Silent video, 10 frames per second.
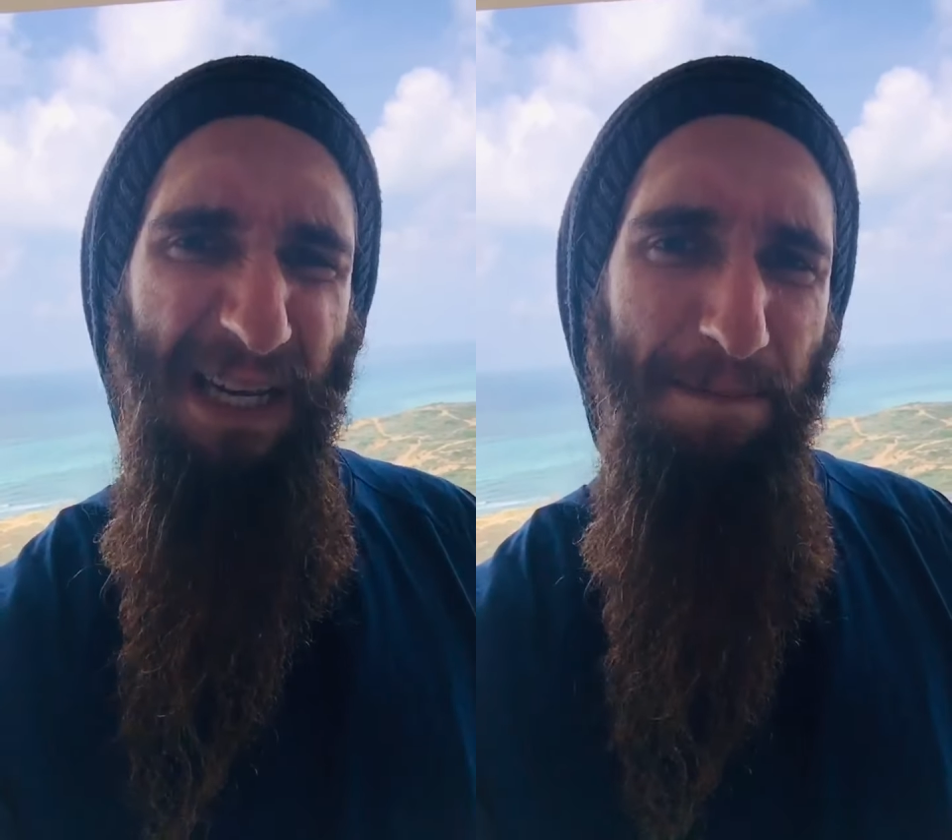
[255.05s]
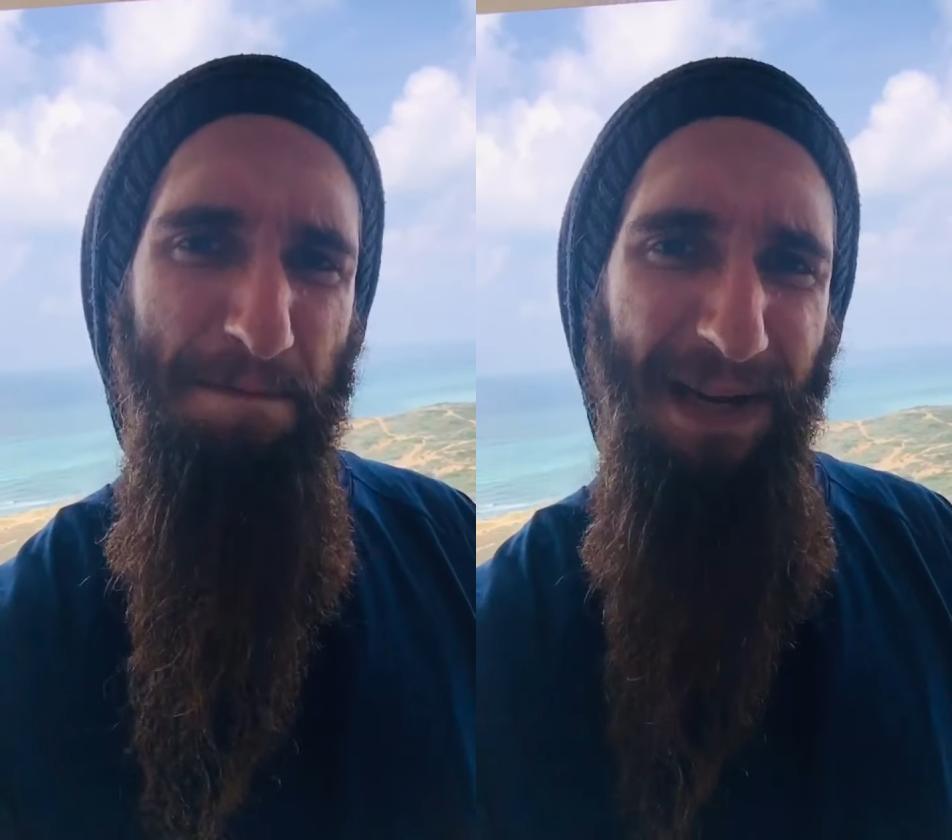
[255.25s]

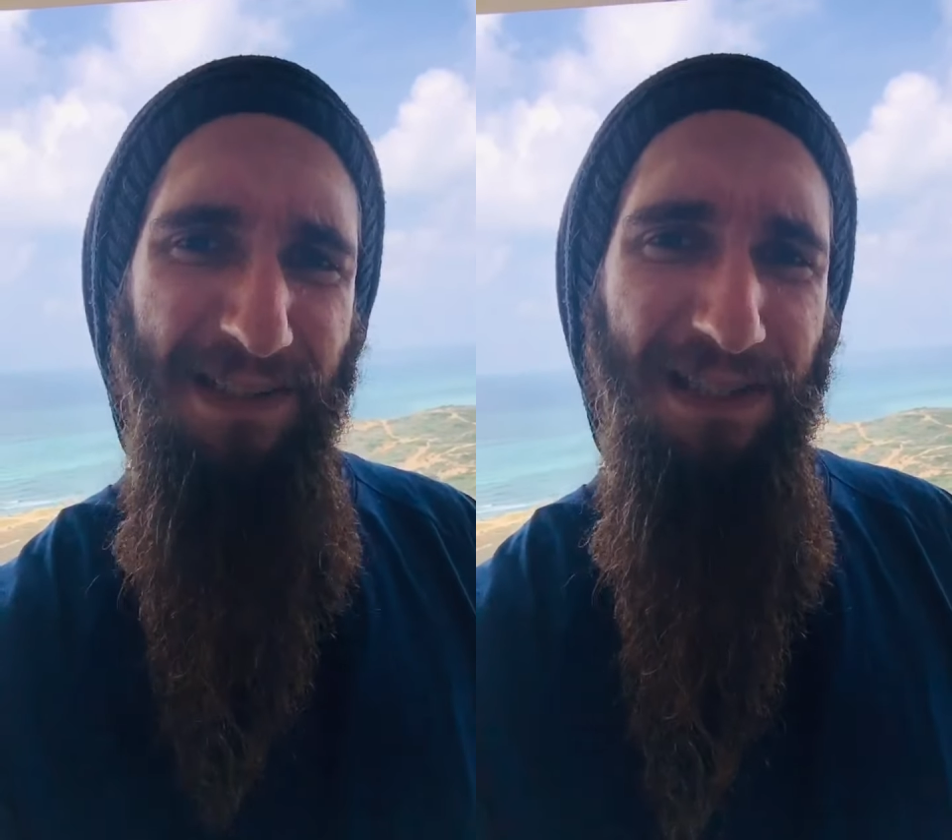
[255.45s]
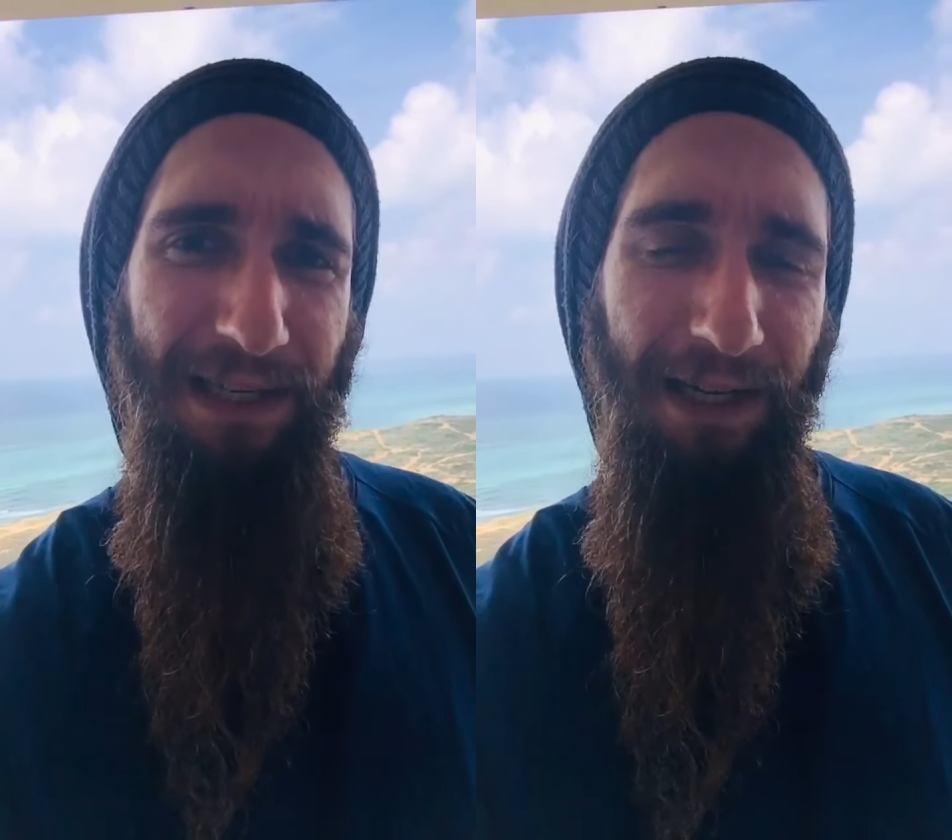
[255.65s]

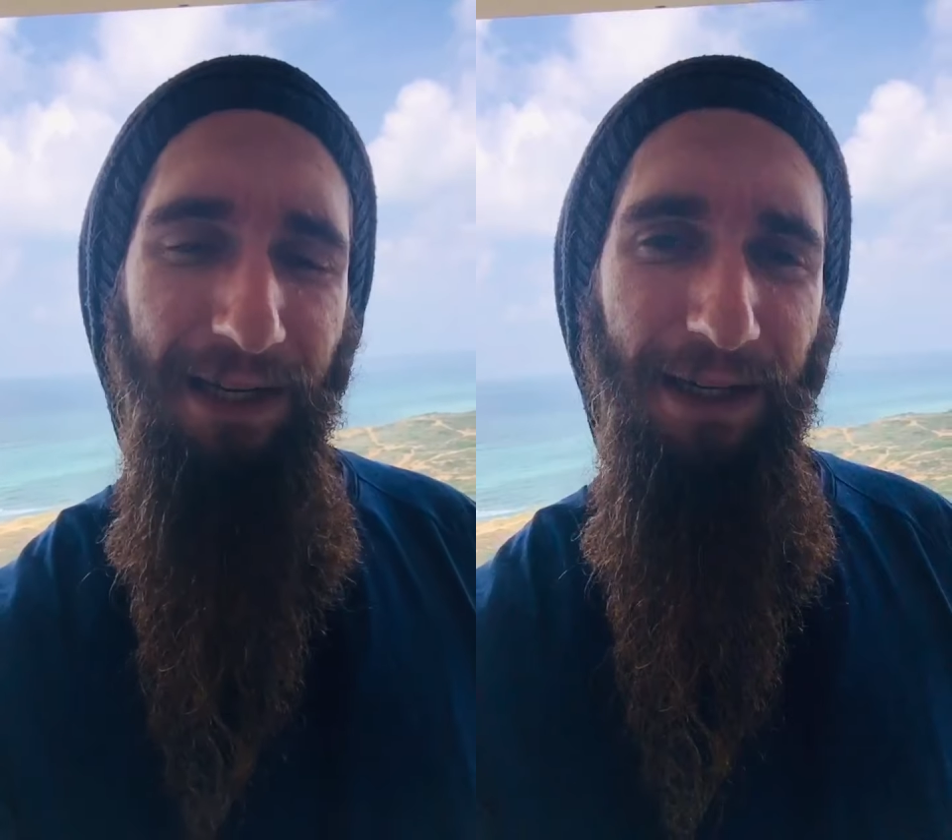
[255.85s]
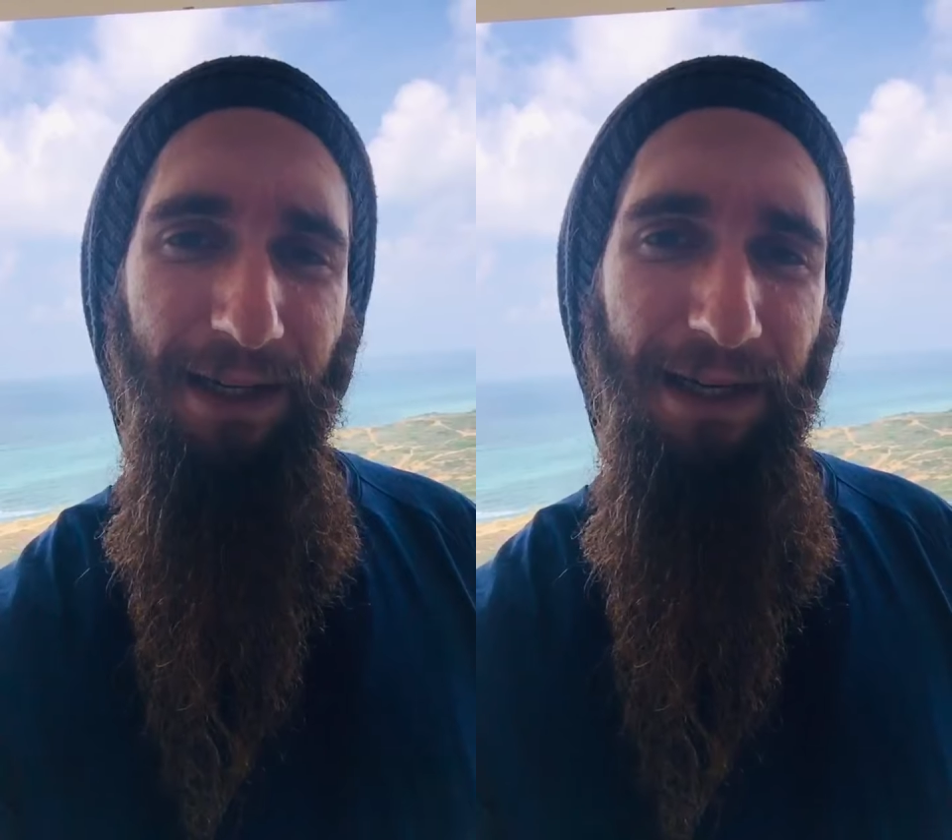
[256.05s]
immensely
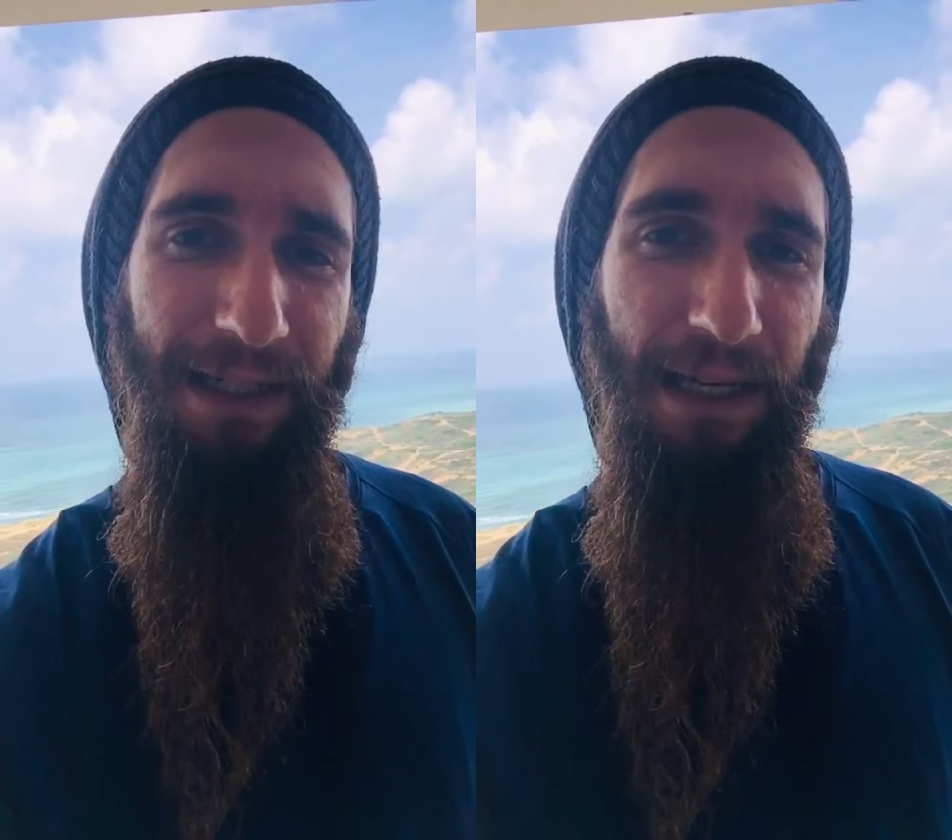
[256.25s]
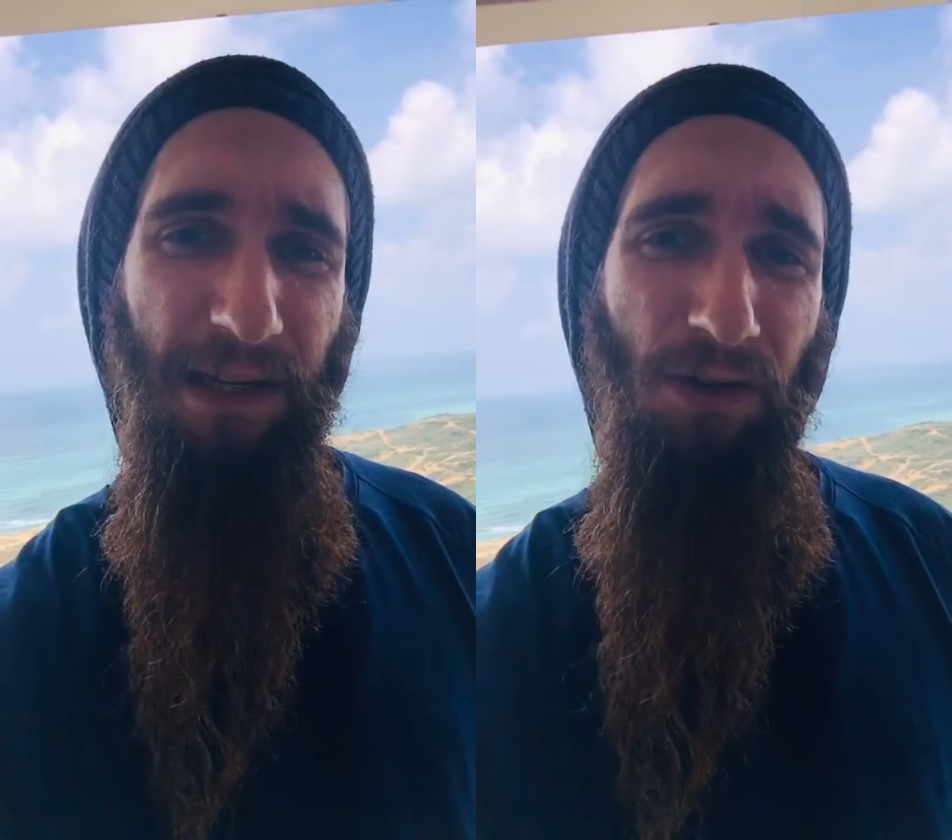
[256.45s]
in
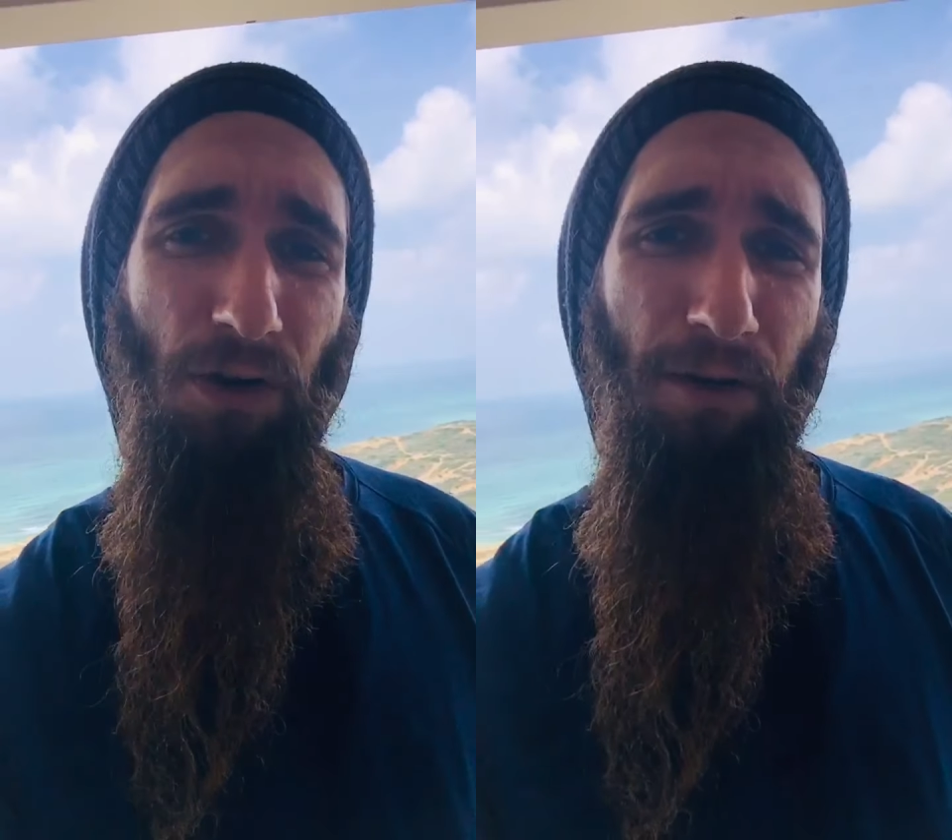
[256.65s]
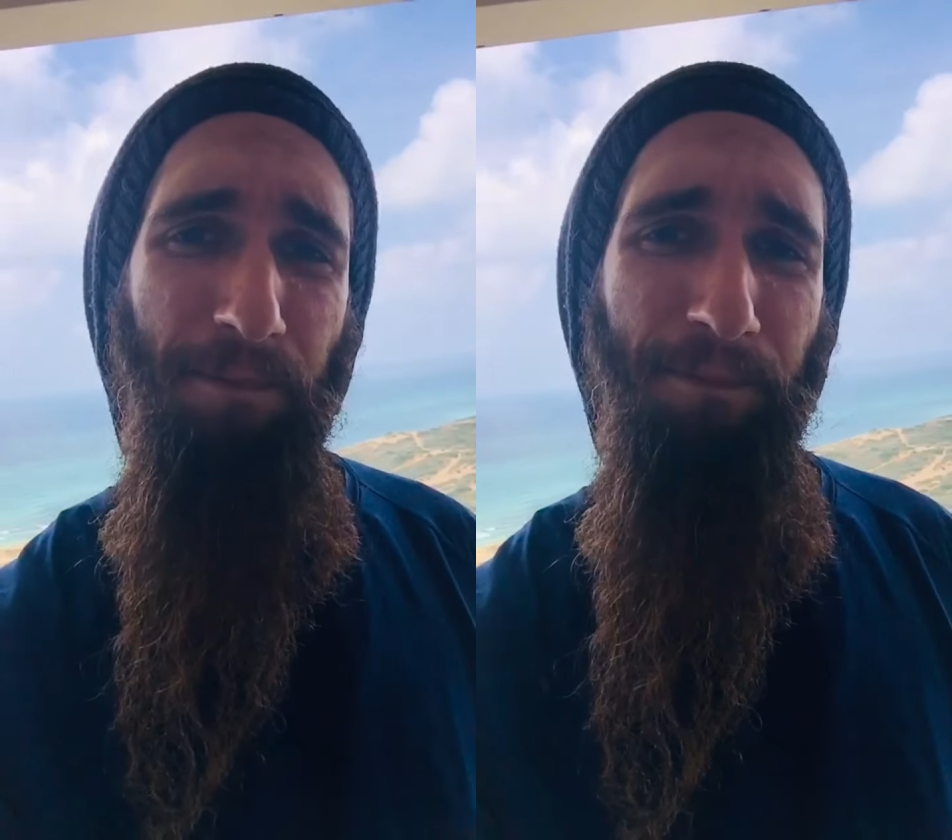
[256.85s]

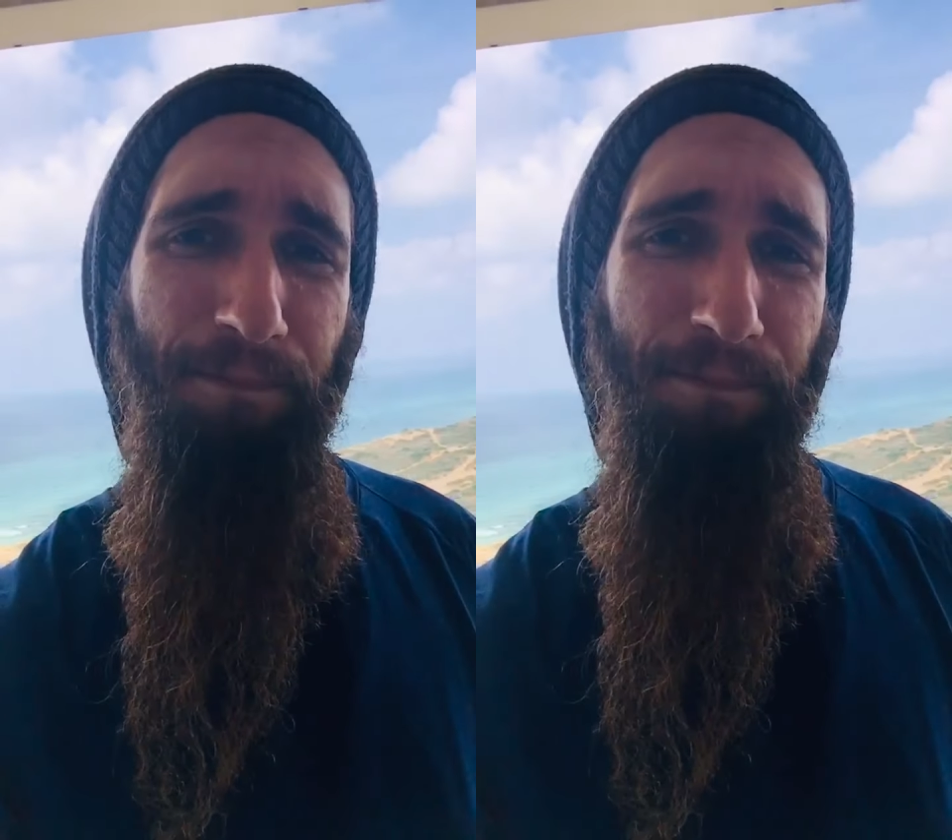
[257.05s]
Gehinnom.